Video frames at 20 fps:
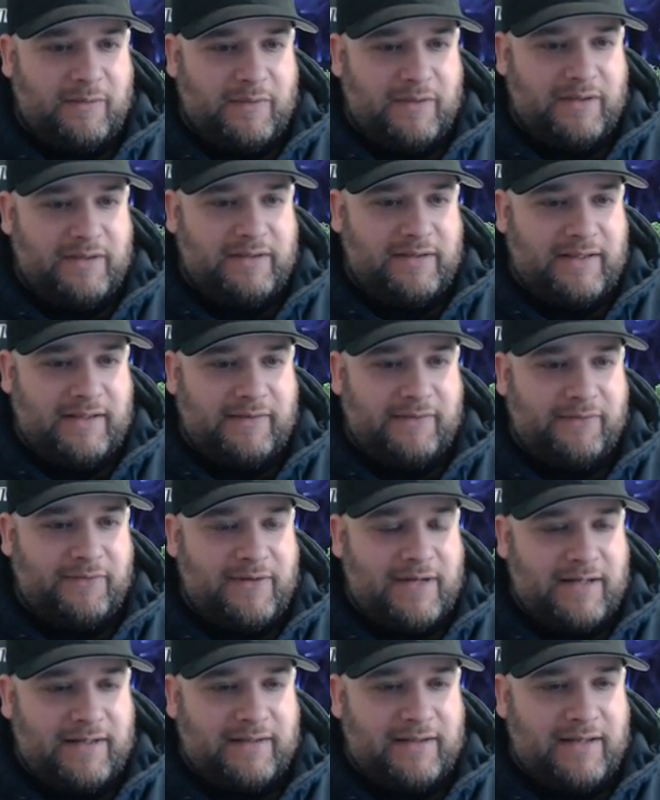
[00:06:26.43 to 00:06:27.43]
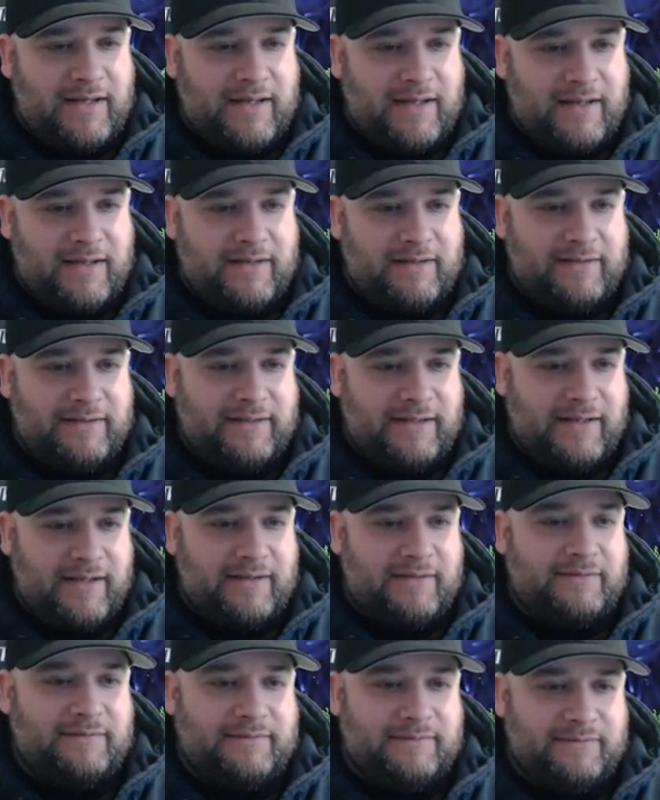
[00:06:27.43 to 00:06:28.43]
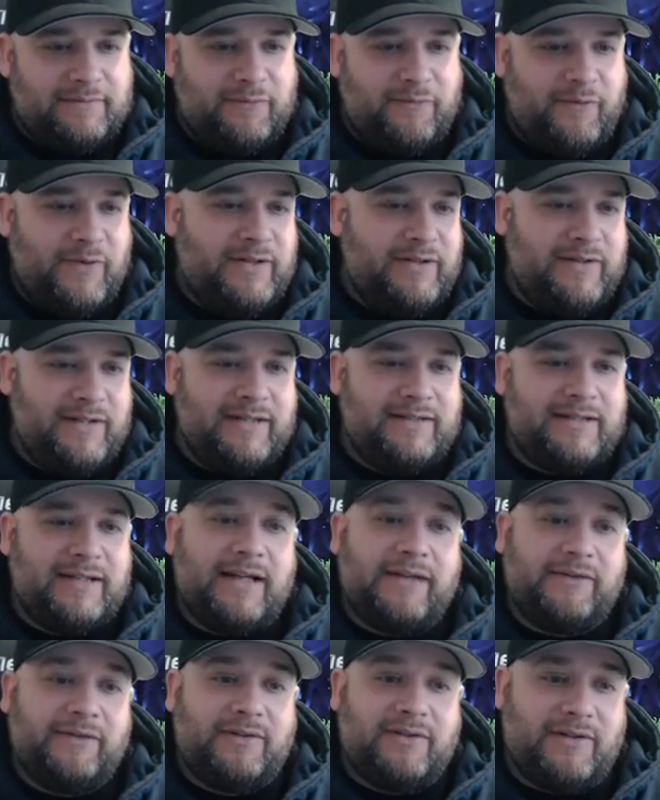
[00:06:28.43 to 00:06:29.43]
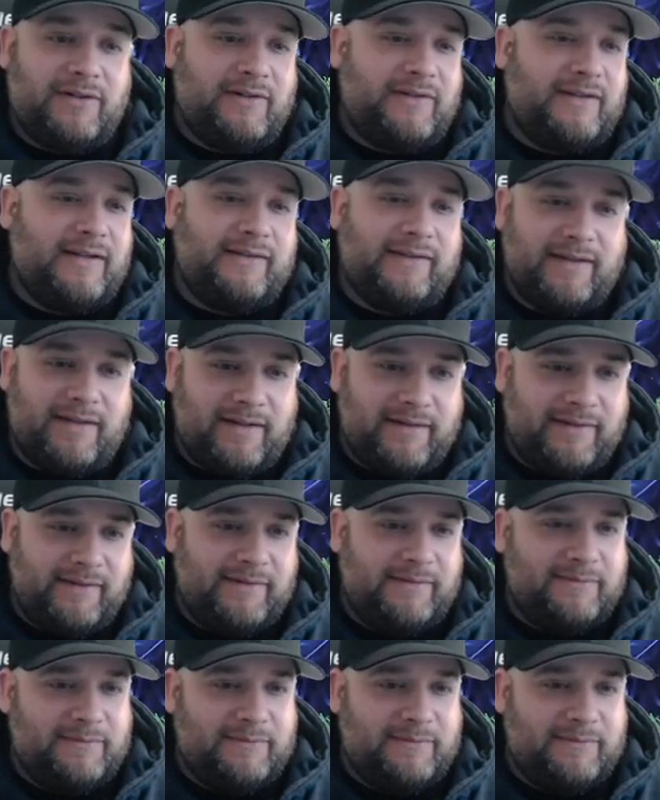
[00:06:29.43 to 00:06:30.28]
Yes, Franny guy. Yeah, when you get tax returns, that's nice.